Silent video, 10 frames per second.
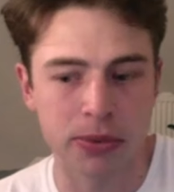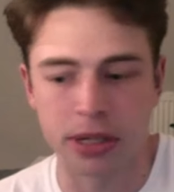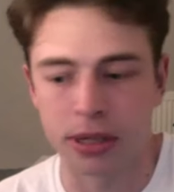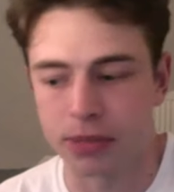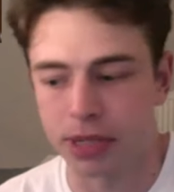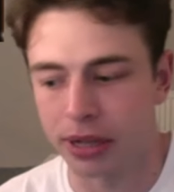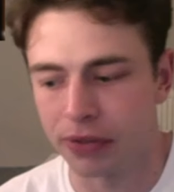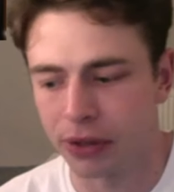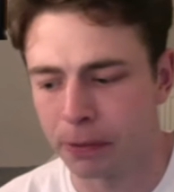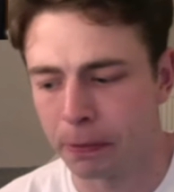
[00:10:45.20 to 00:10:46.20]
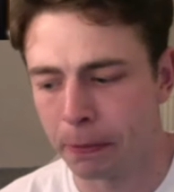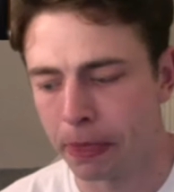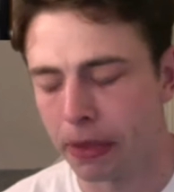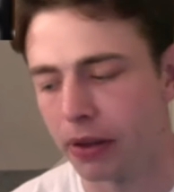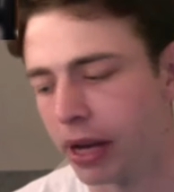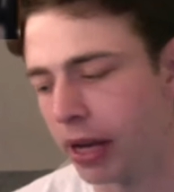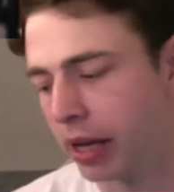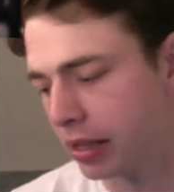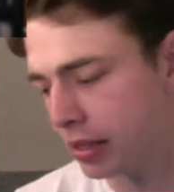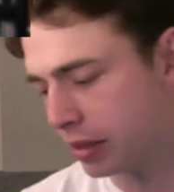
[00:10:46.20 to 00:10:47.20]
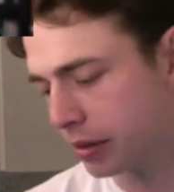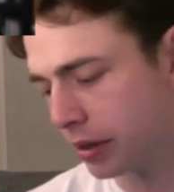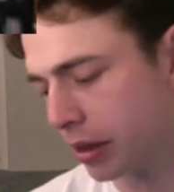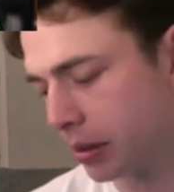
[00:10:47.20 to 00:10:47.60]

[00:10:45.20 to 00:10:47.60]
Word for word: people to come together. And,